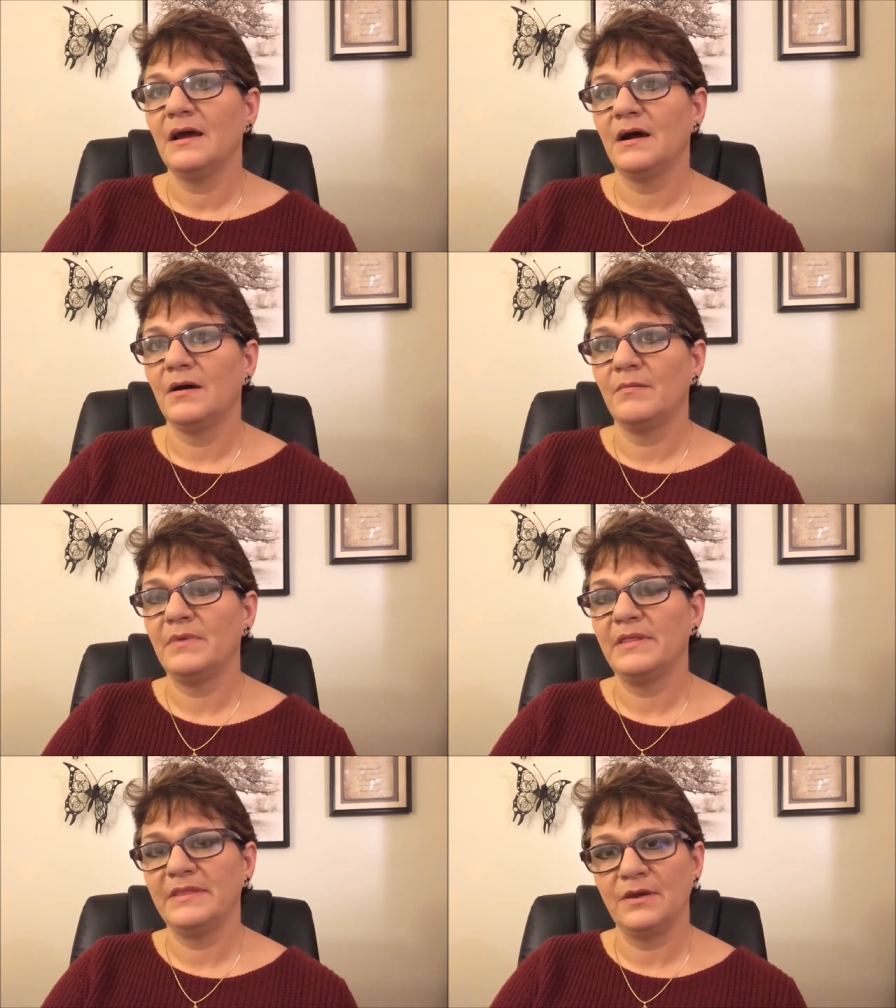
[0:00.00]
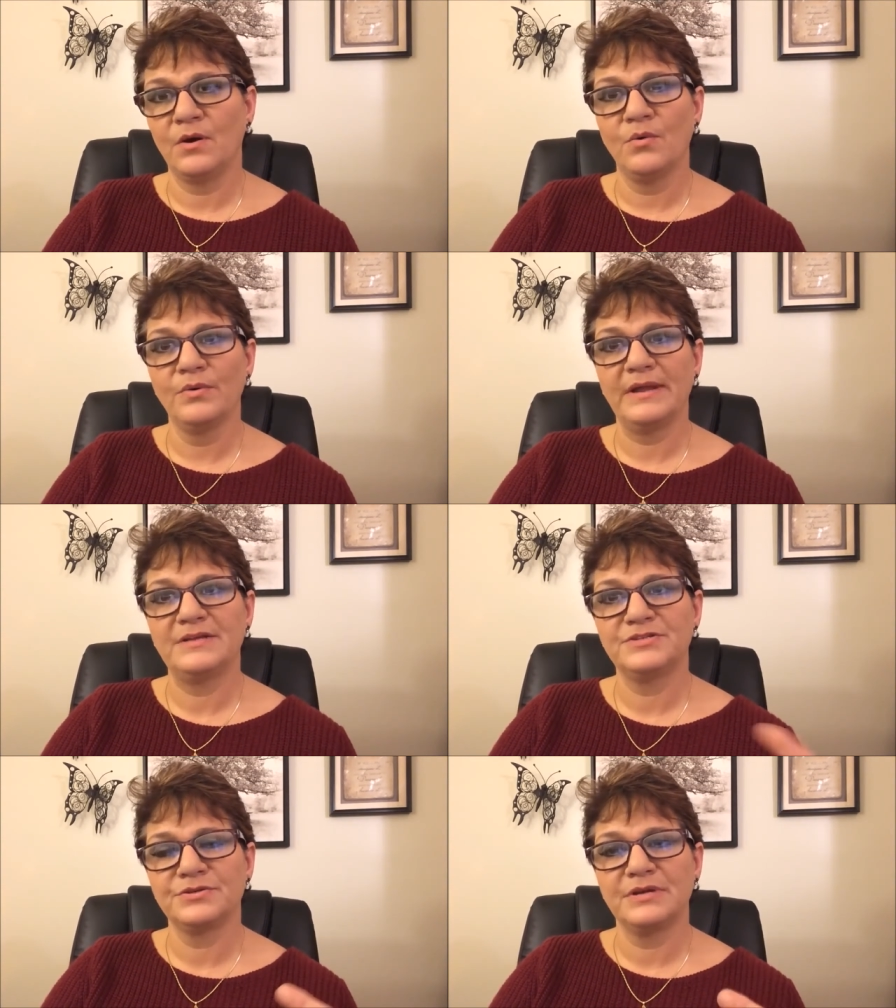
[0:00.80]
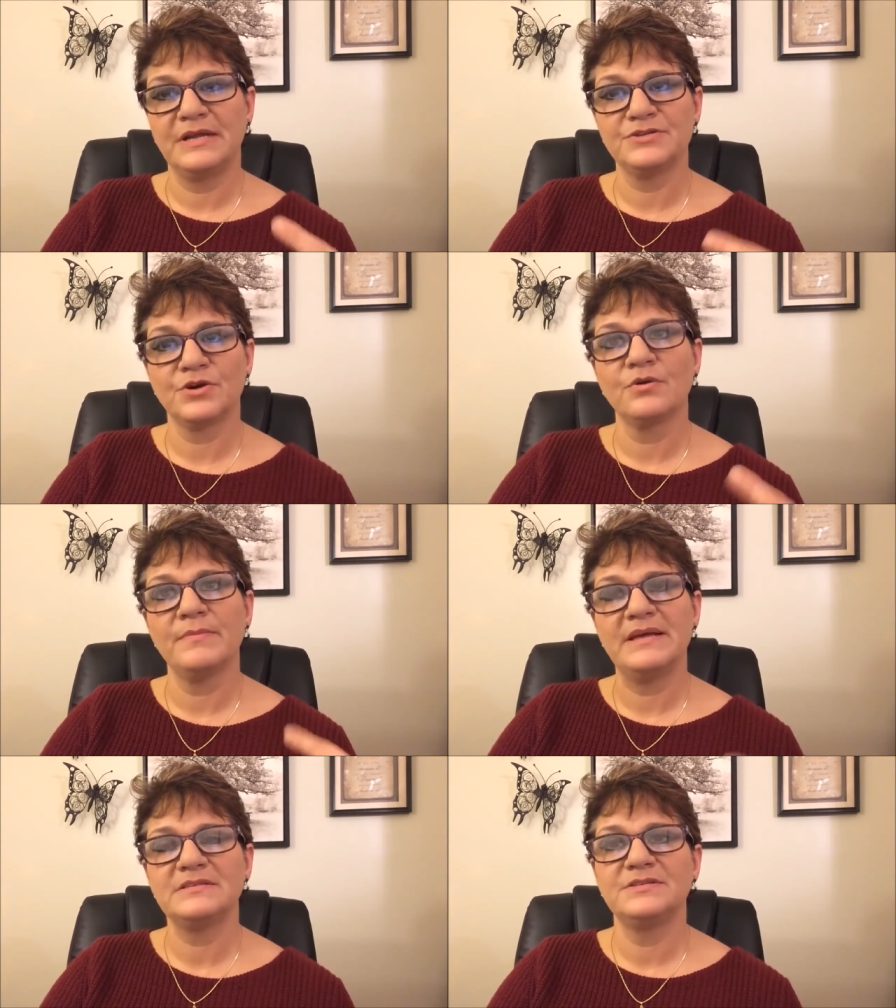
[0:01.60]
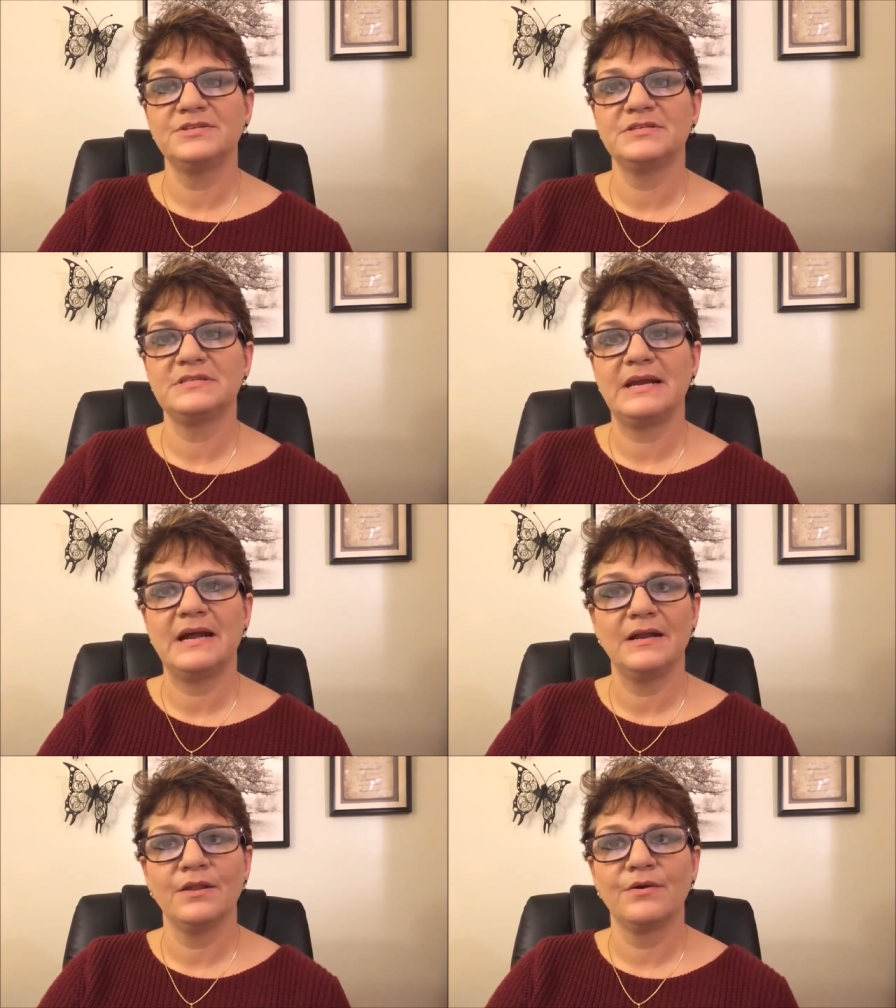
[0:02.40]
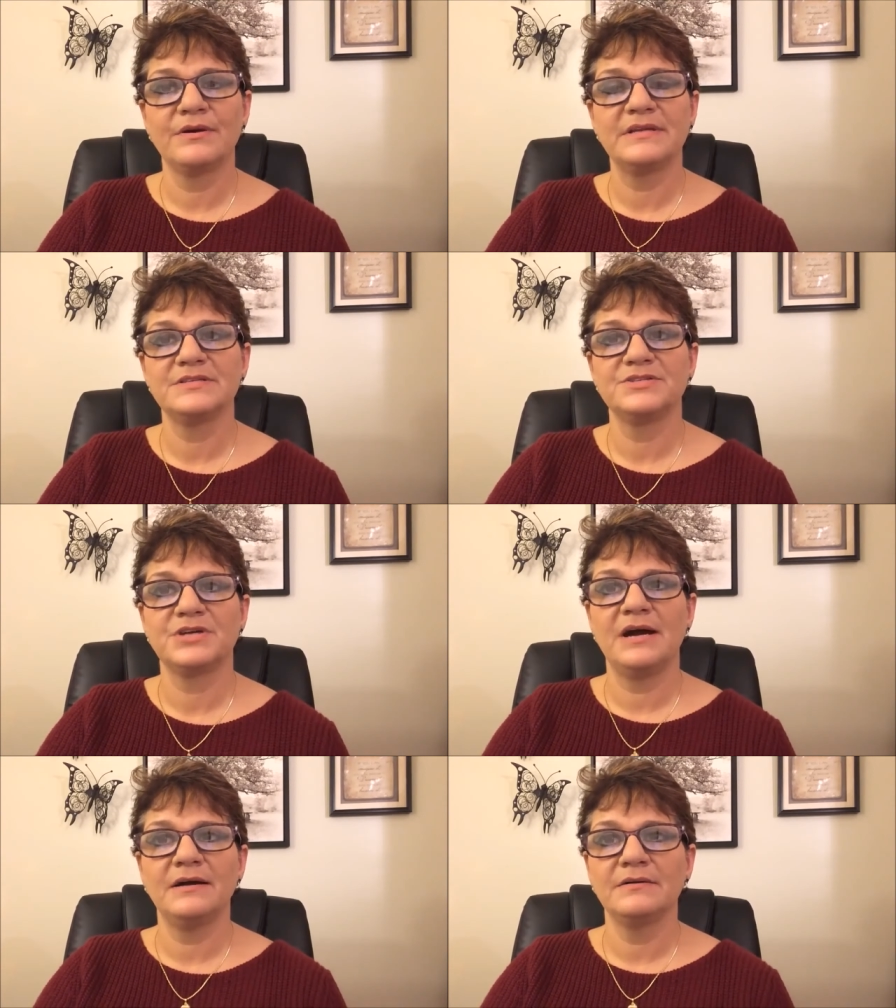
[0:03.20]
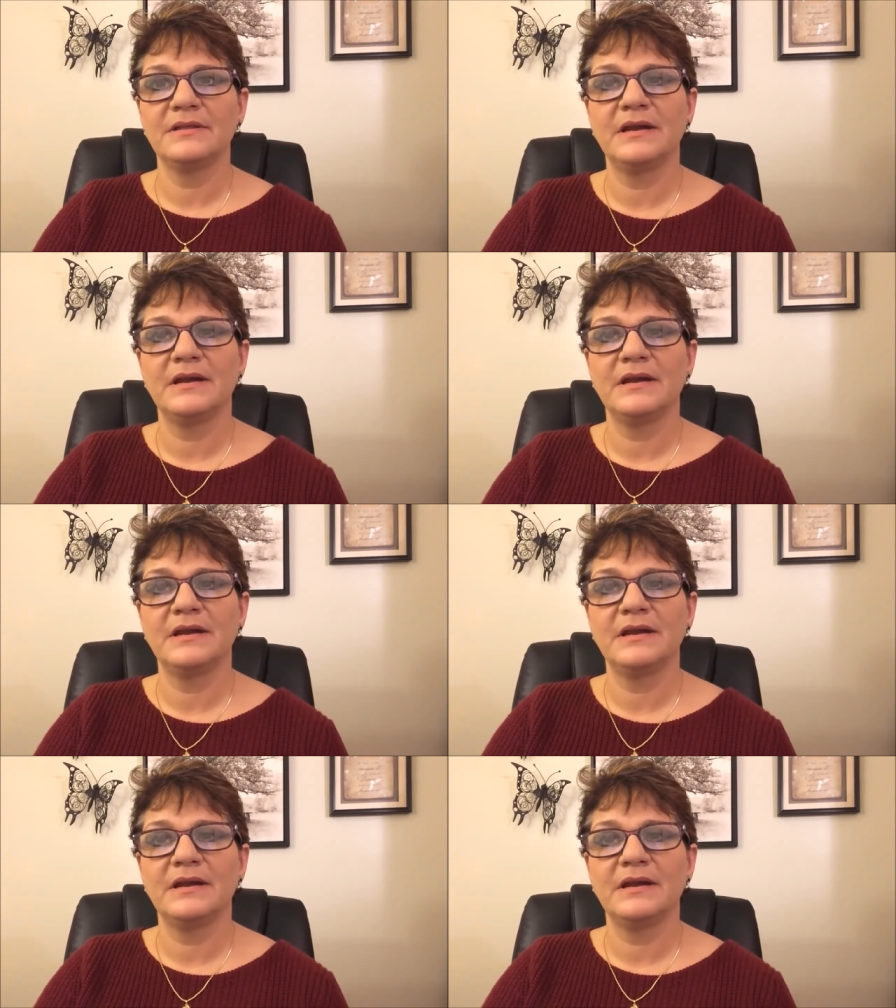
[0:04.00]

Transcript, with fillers: the old internal messages that I learned as a child,